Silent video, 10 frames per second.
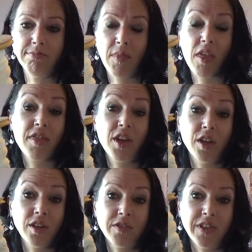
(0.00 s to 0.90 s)

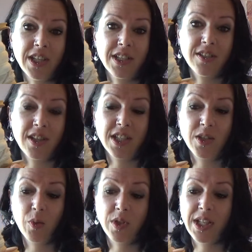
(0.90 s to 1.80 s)
third of it, so this
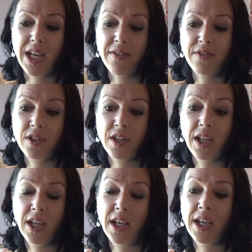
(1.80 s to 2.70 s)
is what's left.
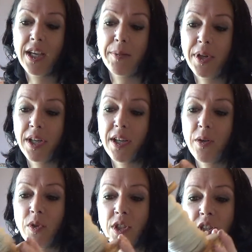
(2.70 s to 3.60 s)
But I
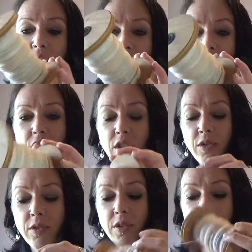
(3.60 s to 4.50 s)
wanted to show you
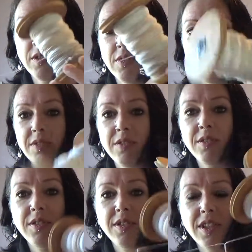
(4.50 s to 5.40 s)

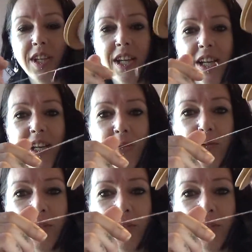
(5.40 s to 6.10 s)
how